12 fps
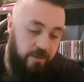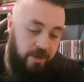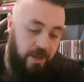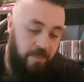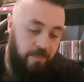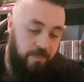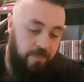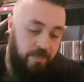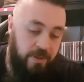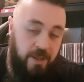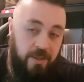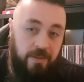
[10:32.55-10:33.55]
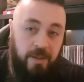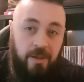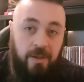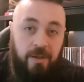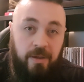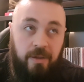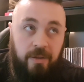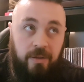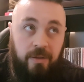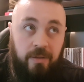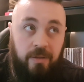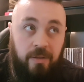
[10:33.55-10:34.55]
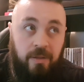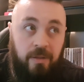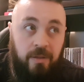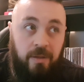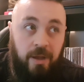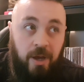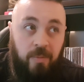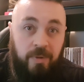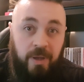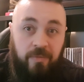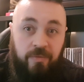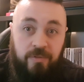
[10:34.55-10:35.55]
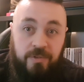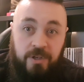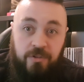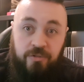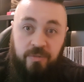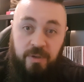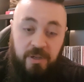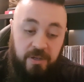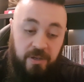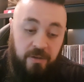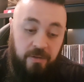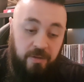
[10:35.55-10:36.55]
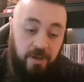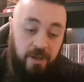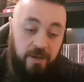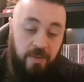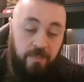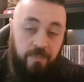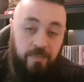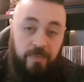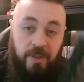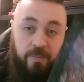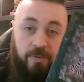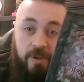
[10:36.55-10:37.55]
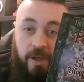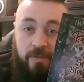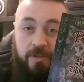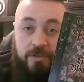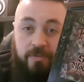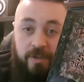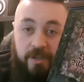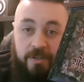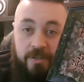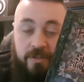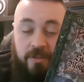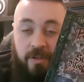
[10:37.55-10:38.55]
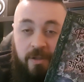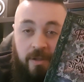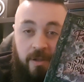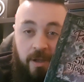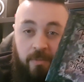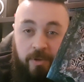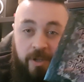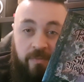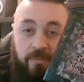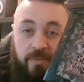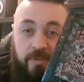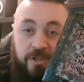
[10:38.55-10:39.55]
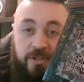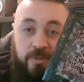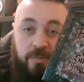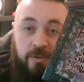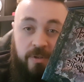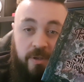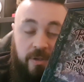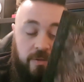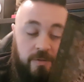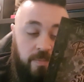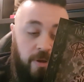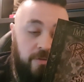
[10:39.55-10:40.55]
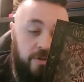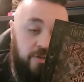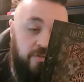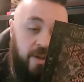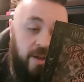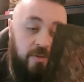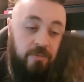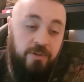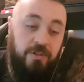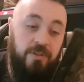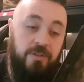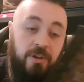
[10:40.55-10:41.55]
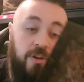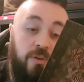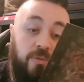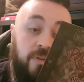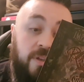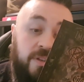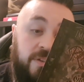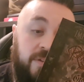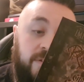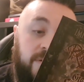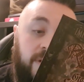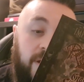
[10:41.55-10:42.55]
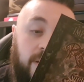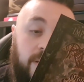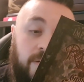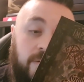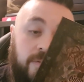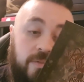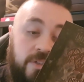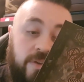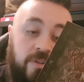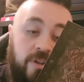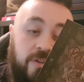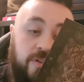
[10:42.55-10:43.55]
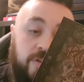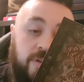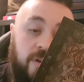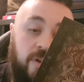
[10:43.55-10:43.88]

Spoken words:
But their album came through Century Media, and they put out this release and were given permission to put the bonus track, which is only on this 7-inch,